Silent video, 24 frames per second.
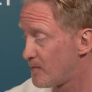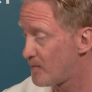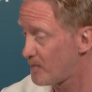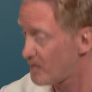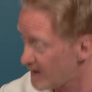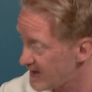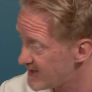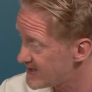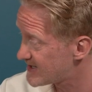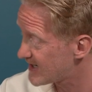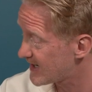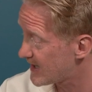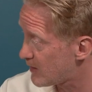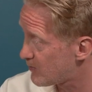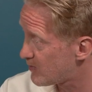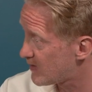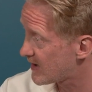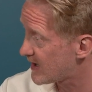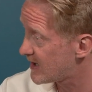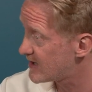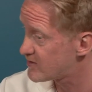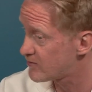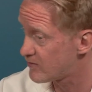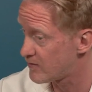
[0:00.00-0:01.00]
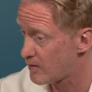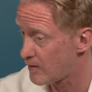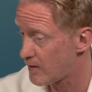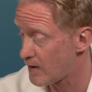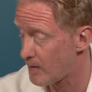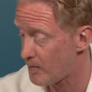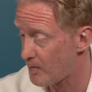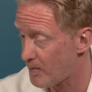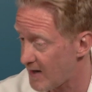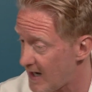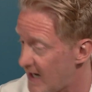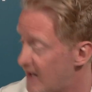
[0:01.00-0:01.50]
basic application or a
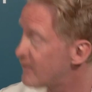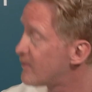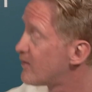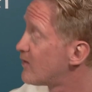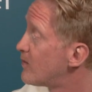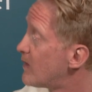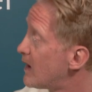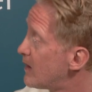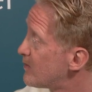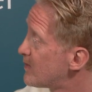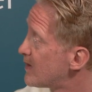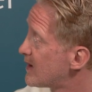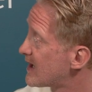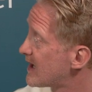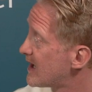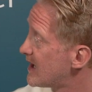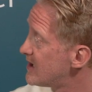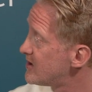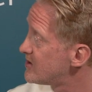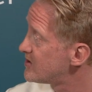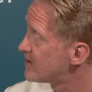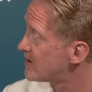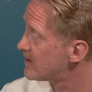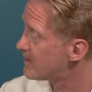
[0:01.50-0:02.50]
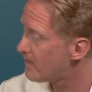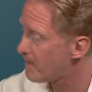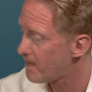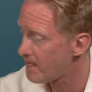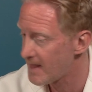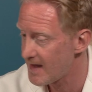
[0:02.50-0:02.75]
platform application